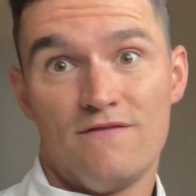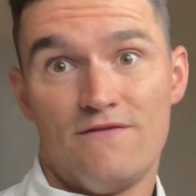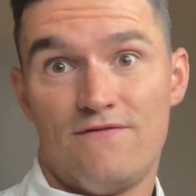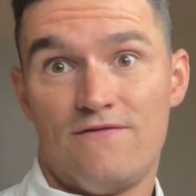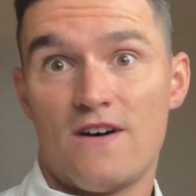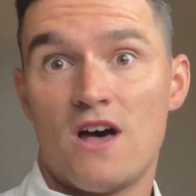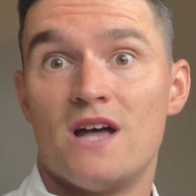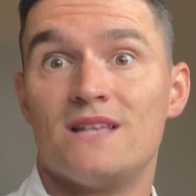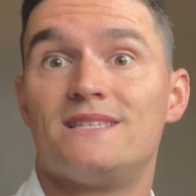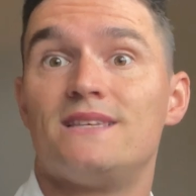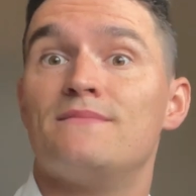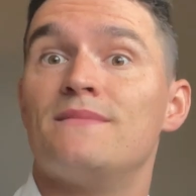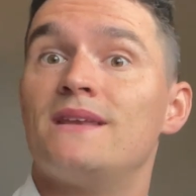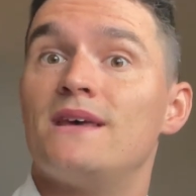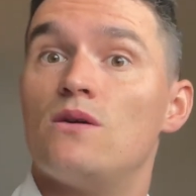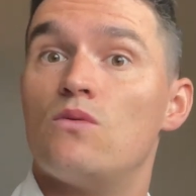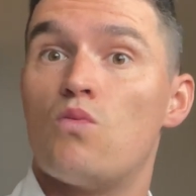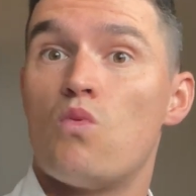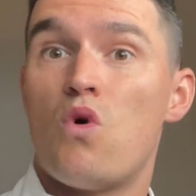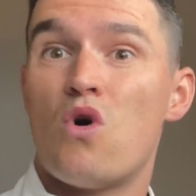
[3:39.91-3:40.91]

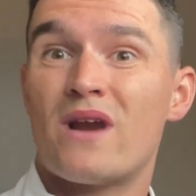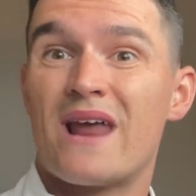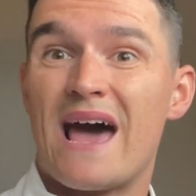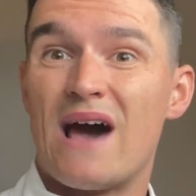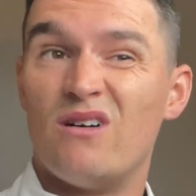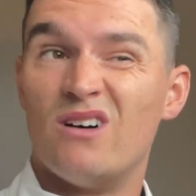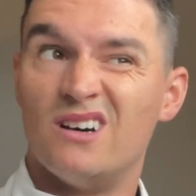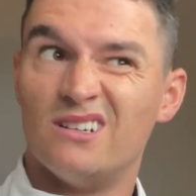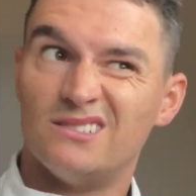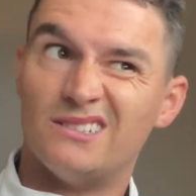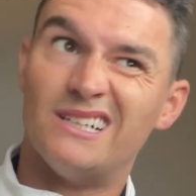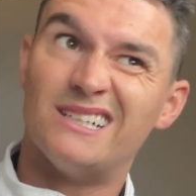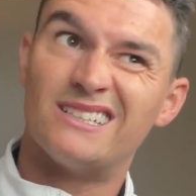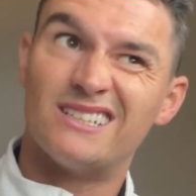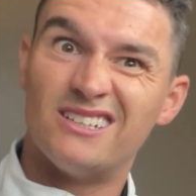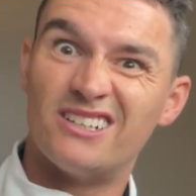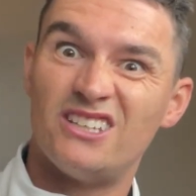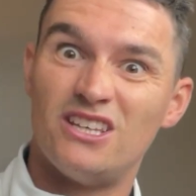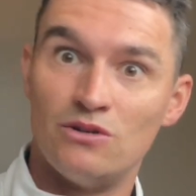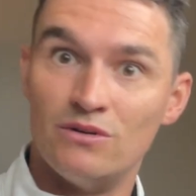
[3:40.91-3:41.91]
30-minute 1 hour, I'd
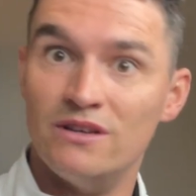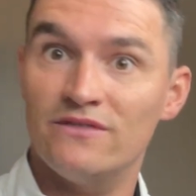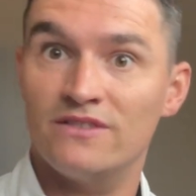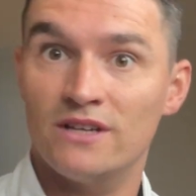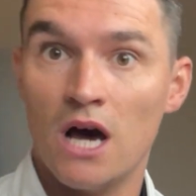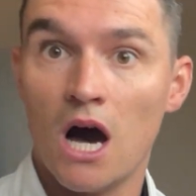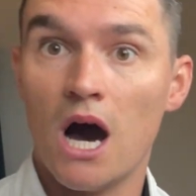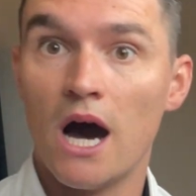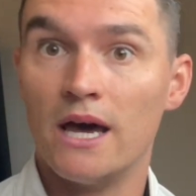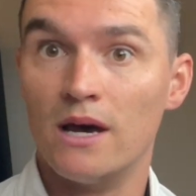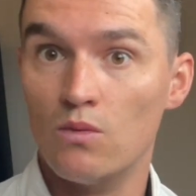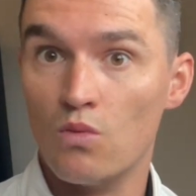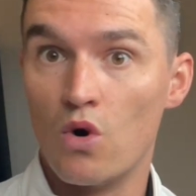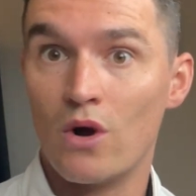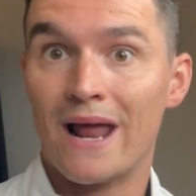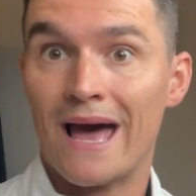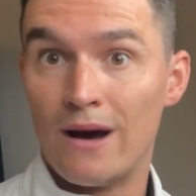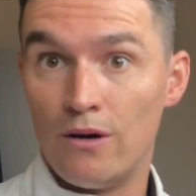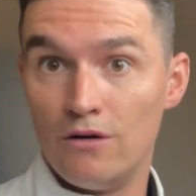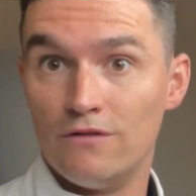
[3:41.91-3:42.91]
argue even higher, 1
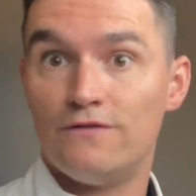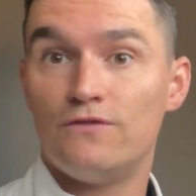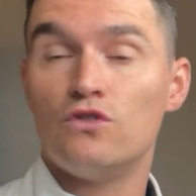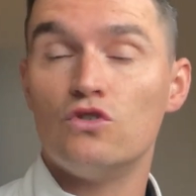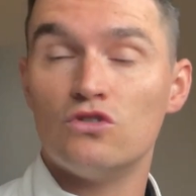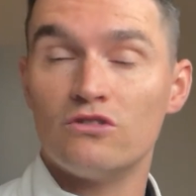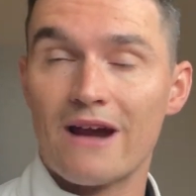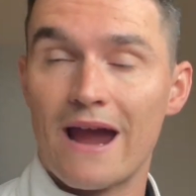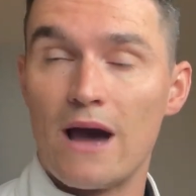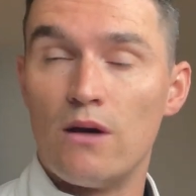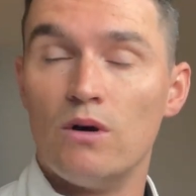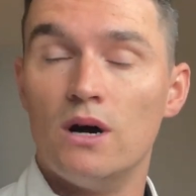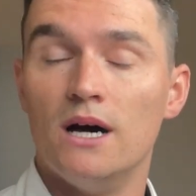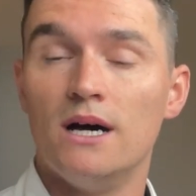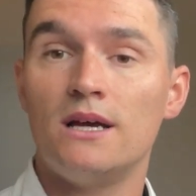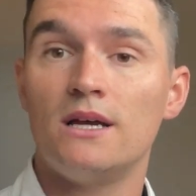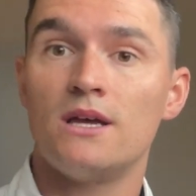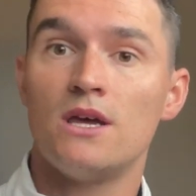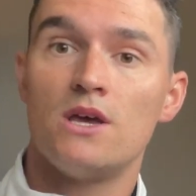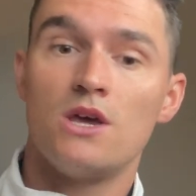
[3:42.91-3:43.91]
hour, 4 hour,